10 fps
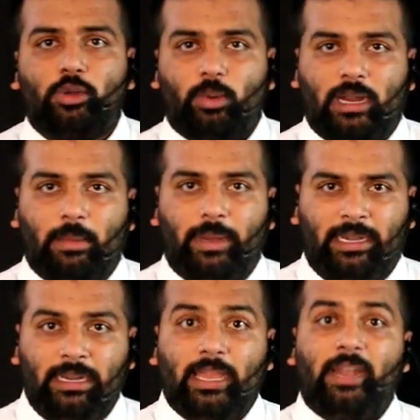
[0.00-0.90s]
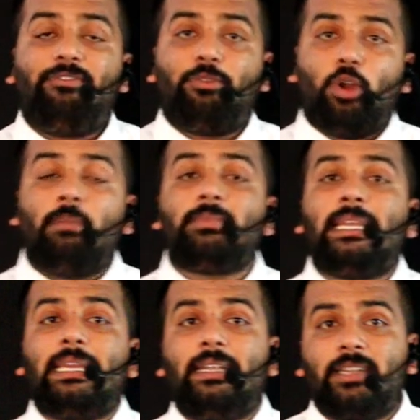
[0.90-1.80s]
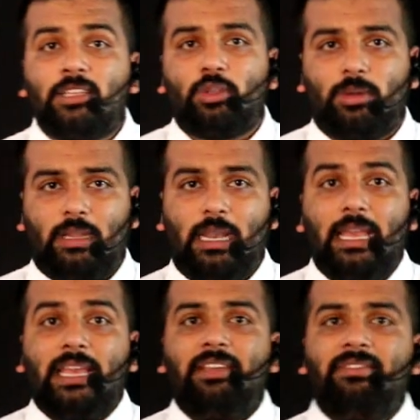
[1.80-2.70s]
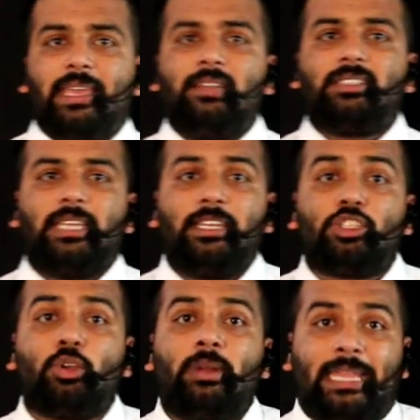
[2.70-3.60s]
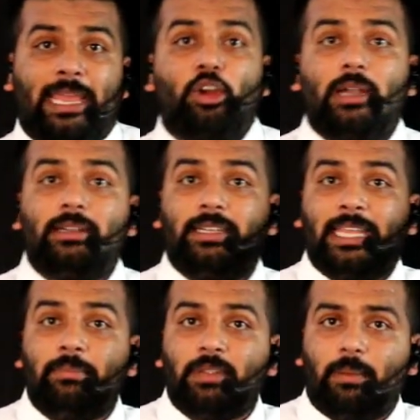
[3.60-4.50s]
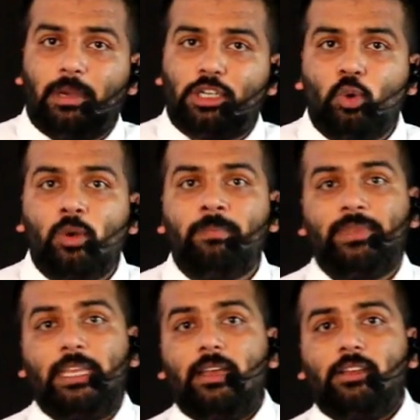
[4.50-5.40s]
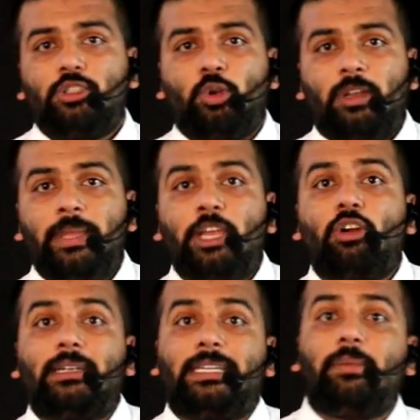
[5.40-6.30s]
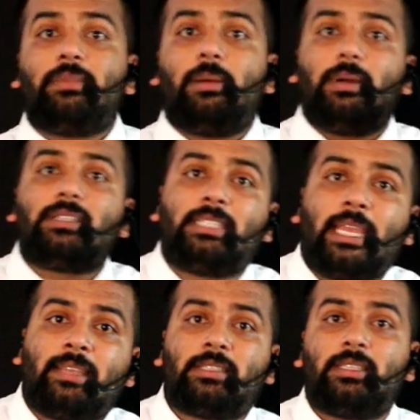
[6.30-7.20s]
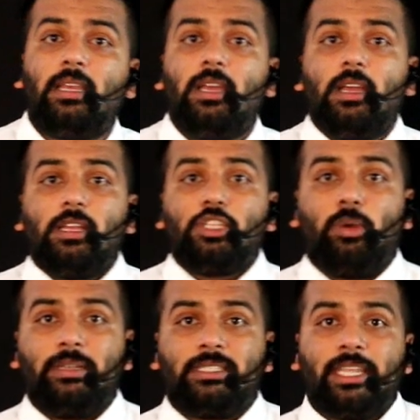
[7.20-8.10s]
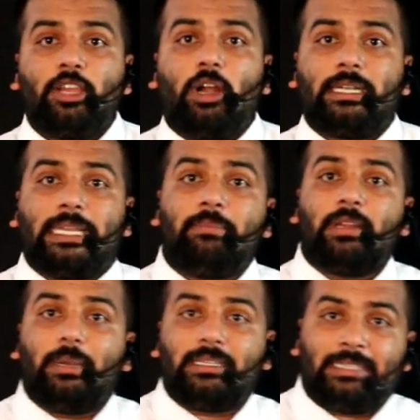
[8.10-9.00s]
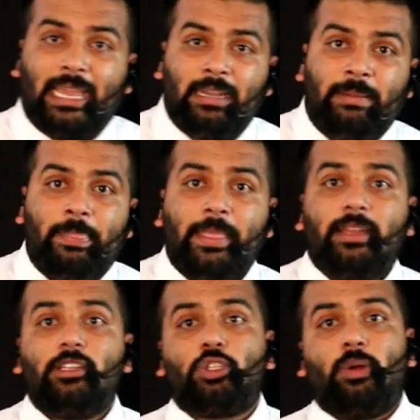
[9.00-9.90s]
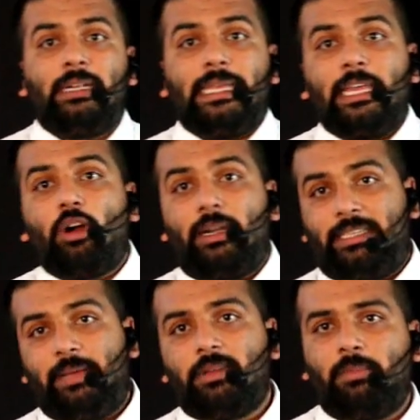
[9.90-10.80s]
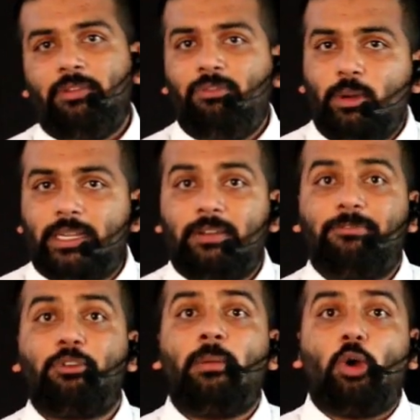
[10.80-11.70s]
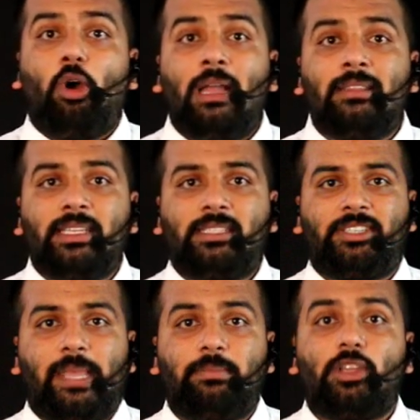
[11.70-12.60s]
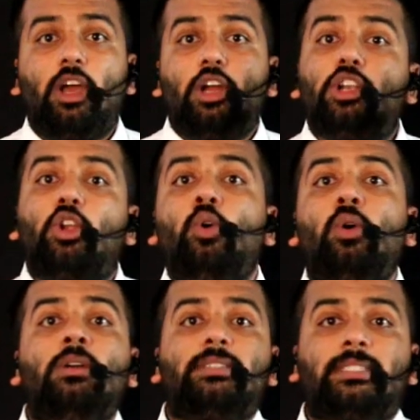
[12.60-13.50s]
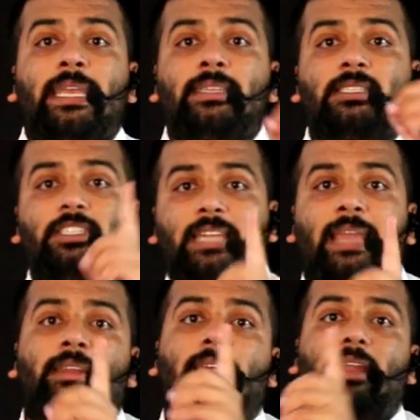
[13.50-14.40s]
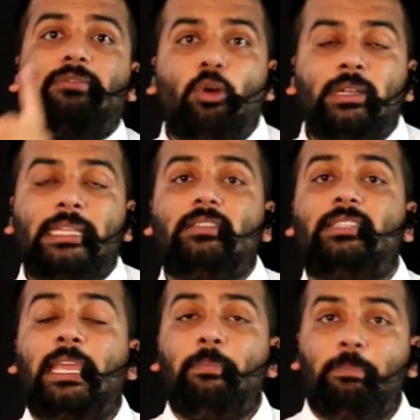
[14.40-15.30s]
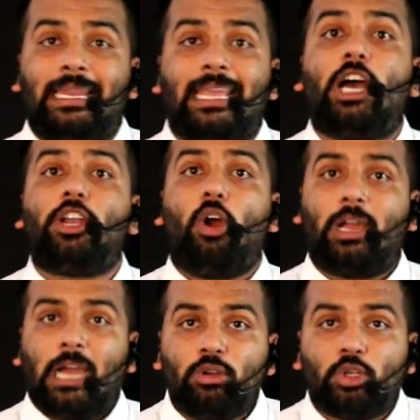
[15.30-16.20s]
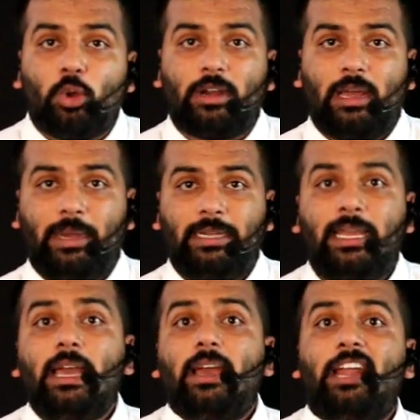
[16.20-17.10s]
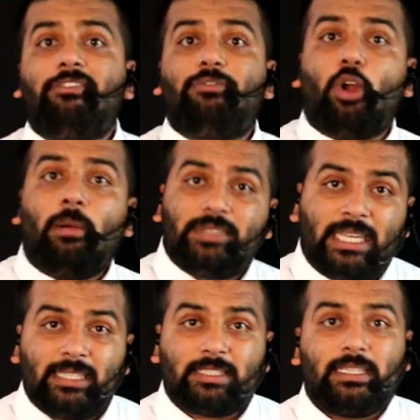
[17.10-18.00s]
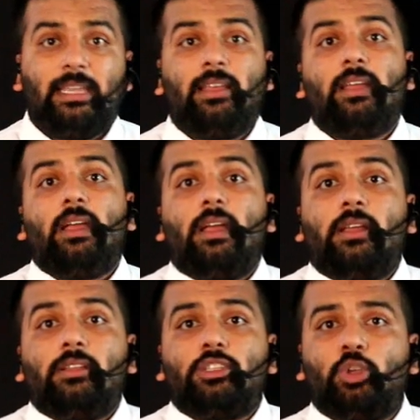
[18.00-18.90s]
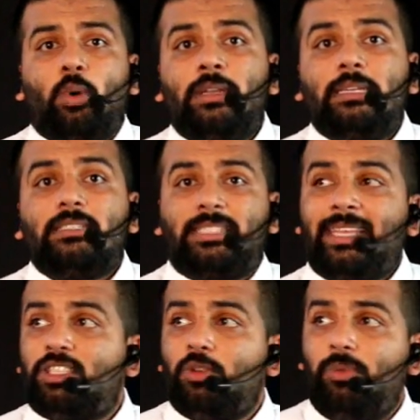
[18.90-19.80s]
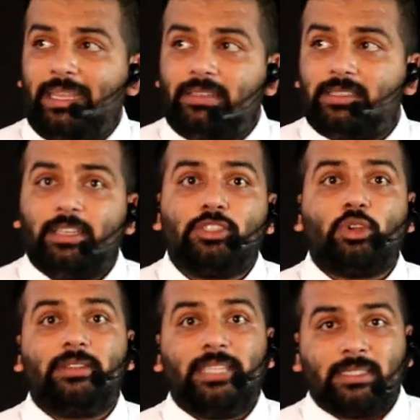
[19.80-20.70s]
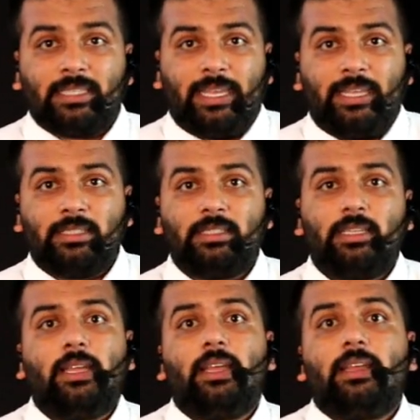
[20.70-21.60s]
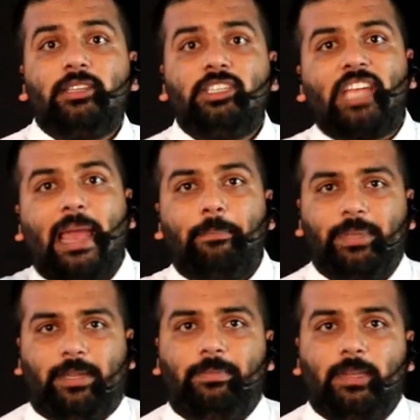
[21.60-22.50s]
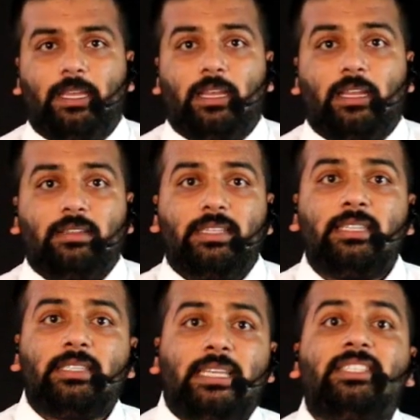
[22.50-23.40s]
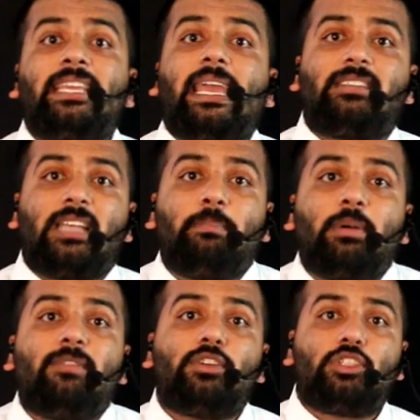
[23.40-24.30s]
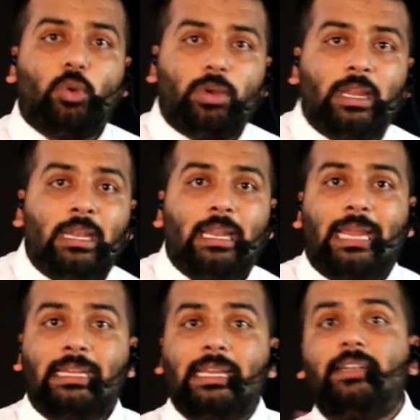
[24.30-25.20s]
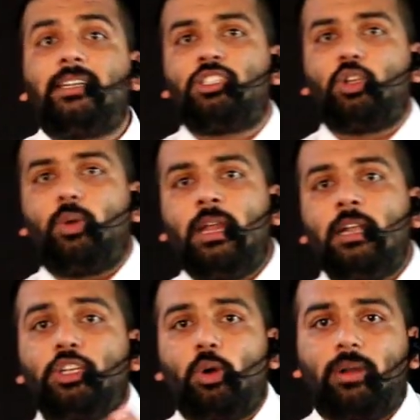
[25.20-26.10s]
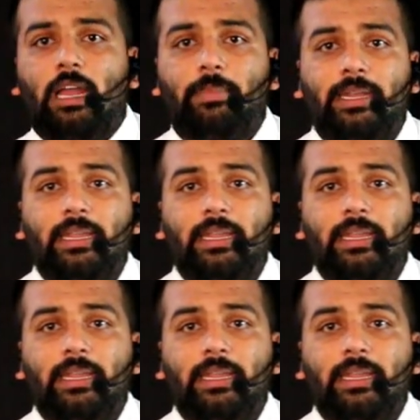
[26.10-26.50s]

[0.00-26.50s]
tournament, and from that interzonal, if we can say, Zone A got team number 2, Zone B got team number 6, Zone C got team number 10, Zone D got team number 14. From all these teams, 2, 6, 10 and 14, they play a knockout tournament, and from this, Zone 6 wins. So this is the champion. This is the example for zonal and interzonal tournament.